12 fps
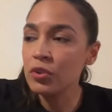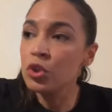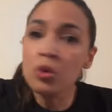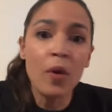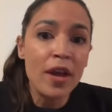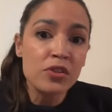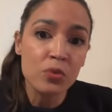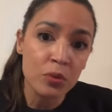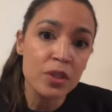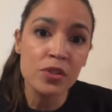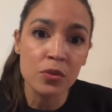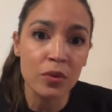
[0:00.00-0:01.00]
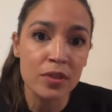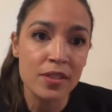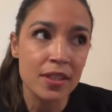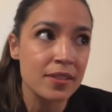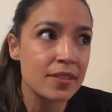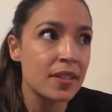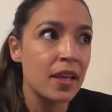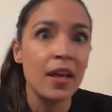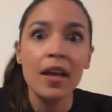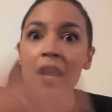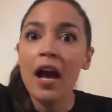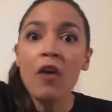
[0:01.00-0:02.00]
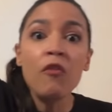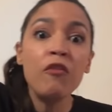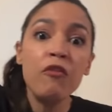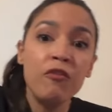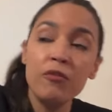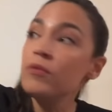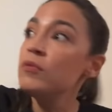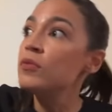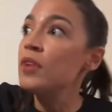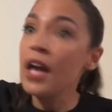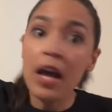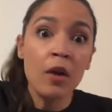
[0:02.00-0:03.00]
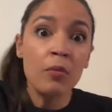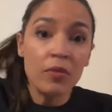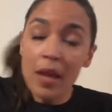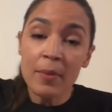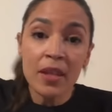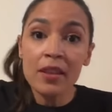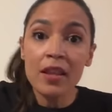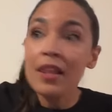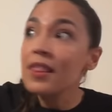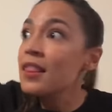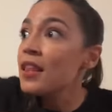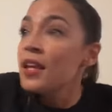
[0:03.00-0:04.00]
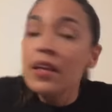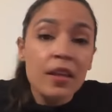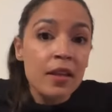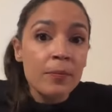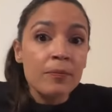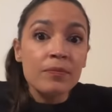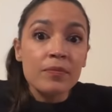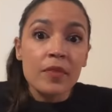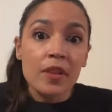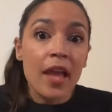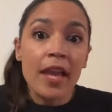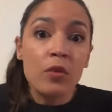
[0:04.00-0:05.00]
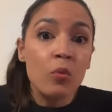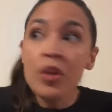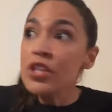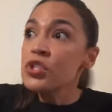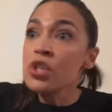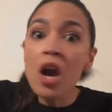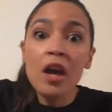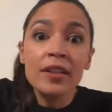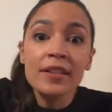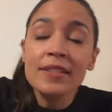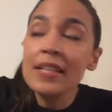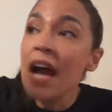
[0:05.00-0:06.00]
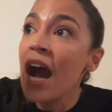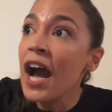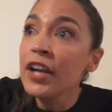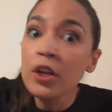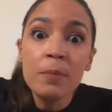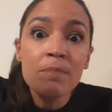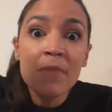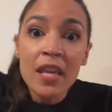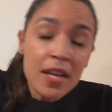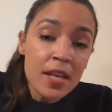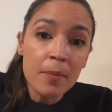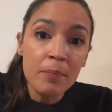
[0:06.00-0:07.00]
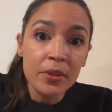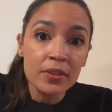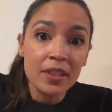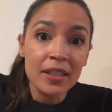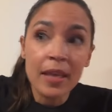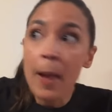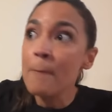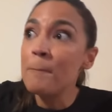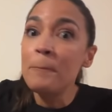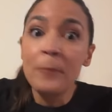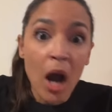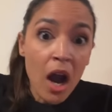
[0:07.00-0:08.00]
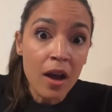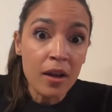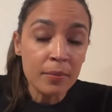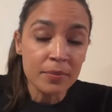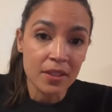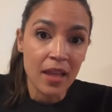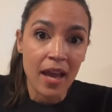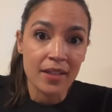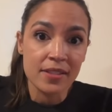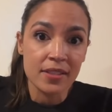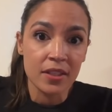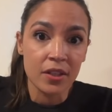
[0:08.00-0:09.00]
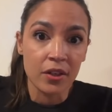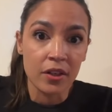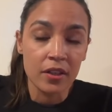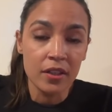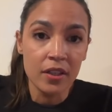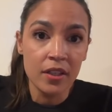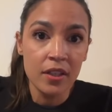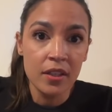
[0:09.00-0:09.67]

U.S. resources help. I mean, like, we saw an entire media building get bombed last year.